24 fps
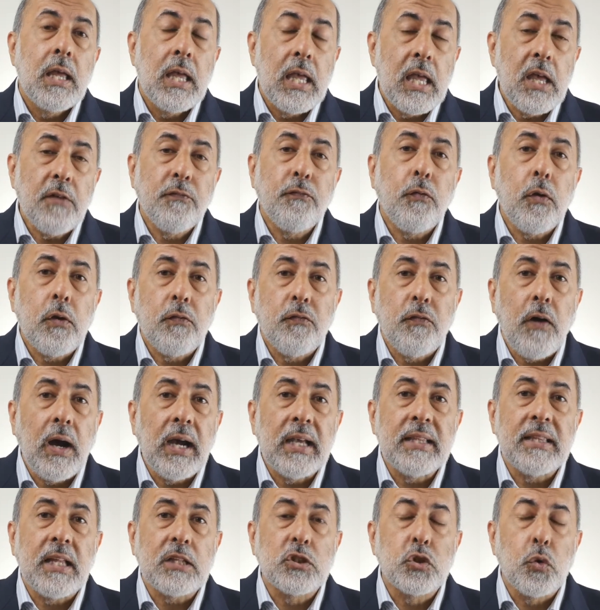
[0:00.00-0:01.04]
if we
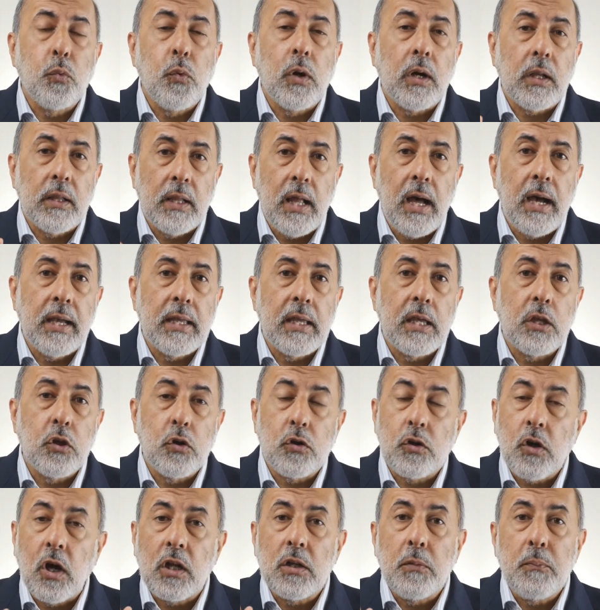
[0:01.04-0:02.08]
find that you are lying,
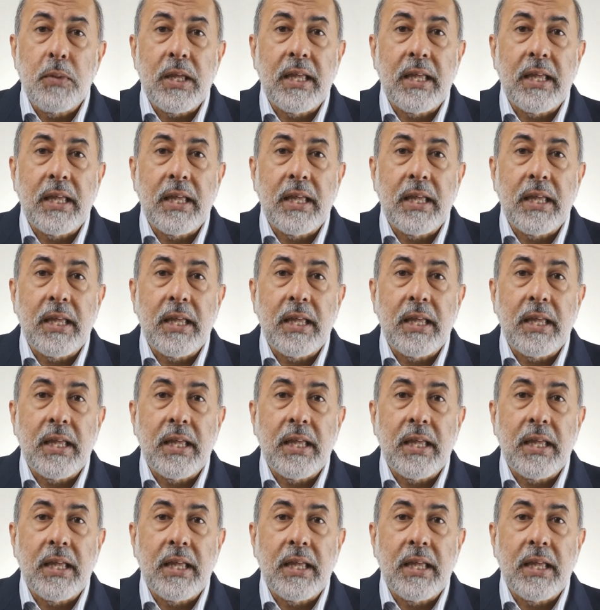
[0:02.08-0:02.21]
you're going to